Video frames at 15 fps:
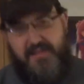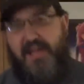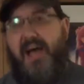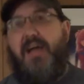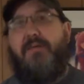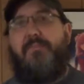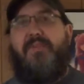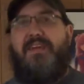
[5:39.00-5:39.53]

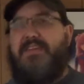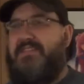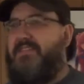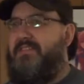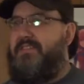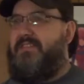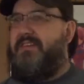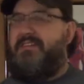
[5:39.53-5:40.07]
guy who plays
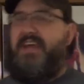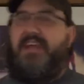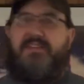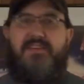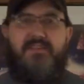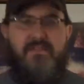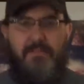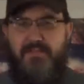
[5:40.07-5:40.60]
the
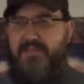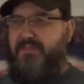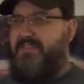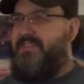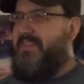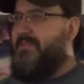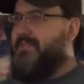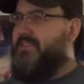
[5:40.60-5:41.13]
detective, I believe
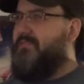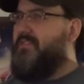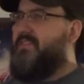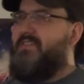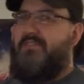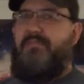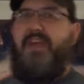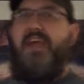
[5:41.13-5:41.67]
his name's
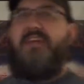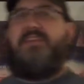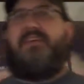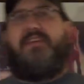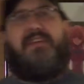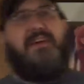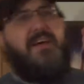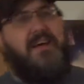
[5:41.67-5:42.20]
Chris
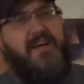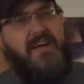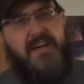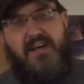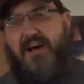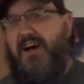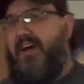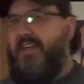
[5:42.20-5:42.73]
Sarandon.
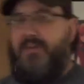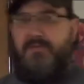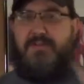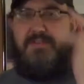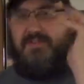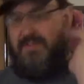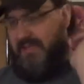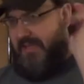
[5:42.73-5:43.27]
He
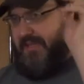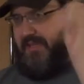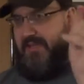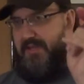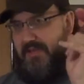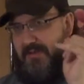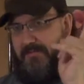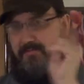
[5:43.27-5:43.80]
was
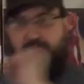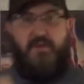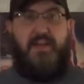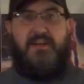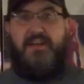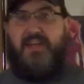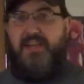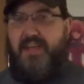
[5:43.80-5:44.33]
in
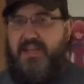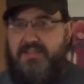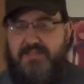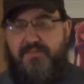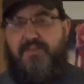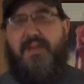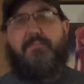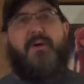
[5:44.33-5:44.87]
Fright Night
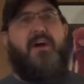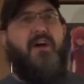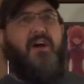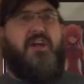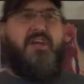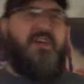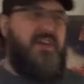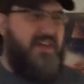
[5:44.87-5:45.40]
as the
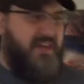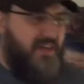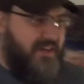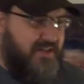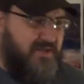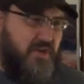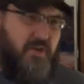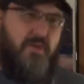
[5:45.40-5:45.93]
vampire. He
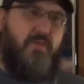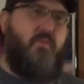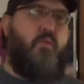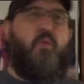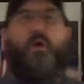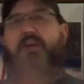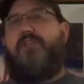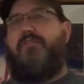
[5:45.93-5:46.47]
does a
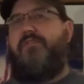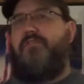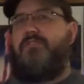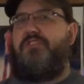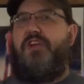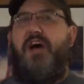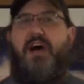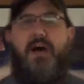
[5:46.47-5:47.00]
wonderful
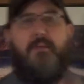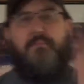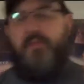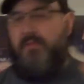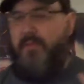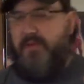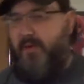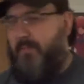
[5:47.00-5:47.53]
job.
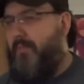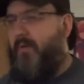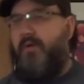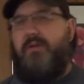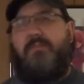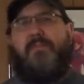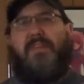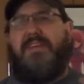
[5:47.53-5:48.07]
The little
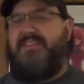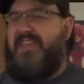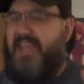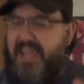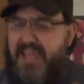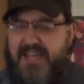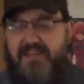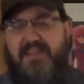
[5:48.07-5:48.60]
boy who plays
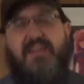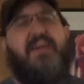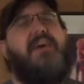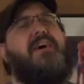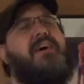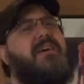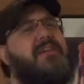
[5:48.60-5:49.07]
Andy